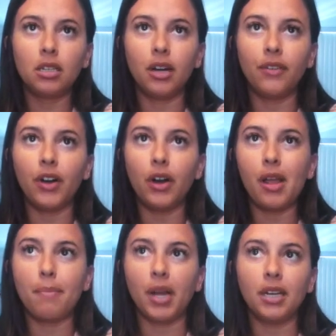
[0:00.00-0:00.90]
They're very
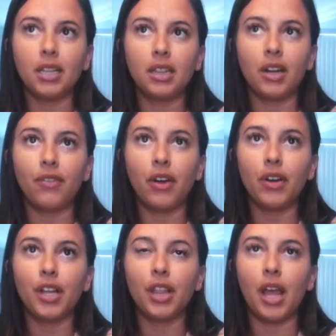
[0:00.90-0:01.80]
abundant. They're
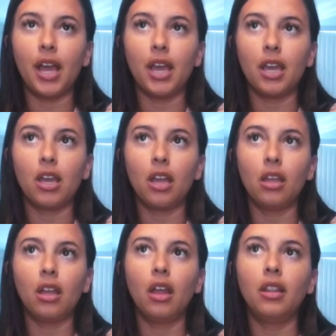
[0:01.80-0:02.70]
very like,
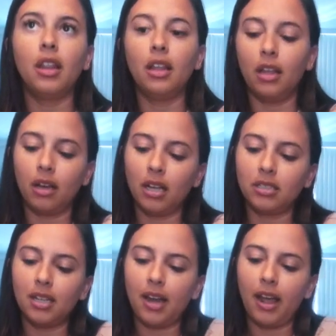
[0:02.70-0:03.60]
because
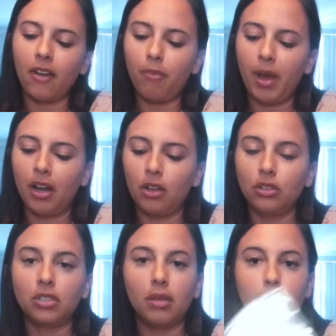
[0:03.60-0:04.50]
the Nine of
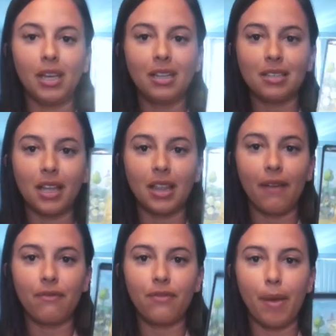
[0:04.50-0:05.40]
Pentacles to me is like
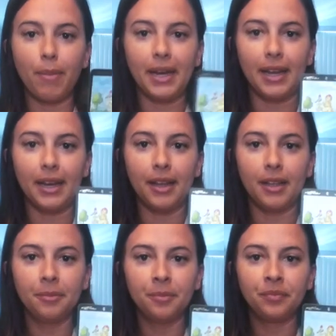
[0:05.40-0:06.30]
that feminine.
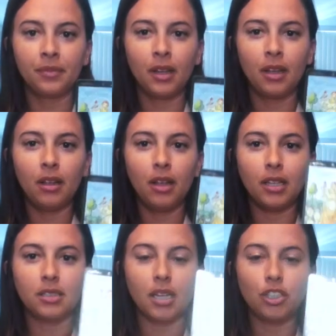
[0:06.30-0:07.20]

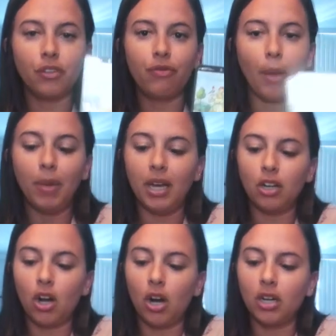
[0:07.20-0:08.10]
It's such a feminine
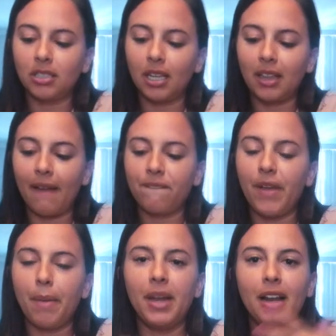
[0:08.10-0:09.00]
card. It's like that
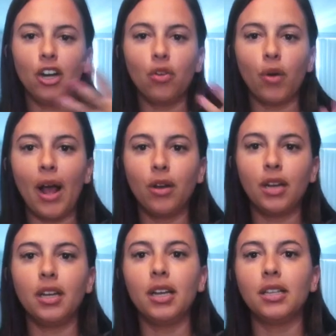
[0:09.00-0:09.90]
feminine
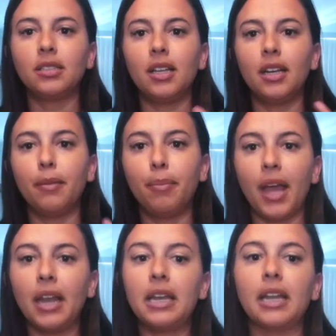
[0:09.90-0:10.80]
groundedness,
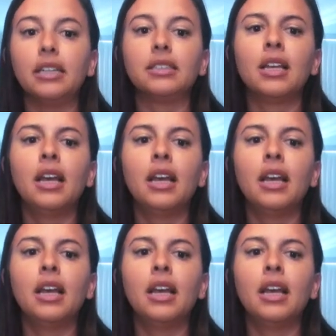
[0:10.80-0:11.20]
independence.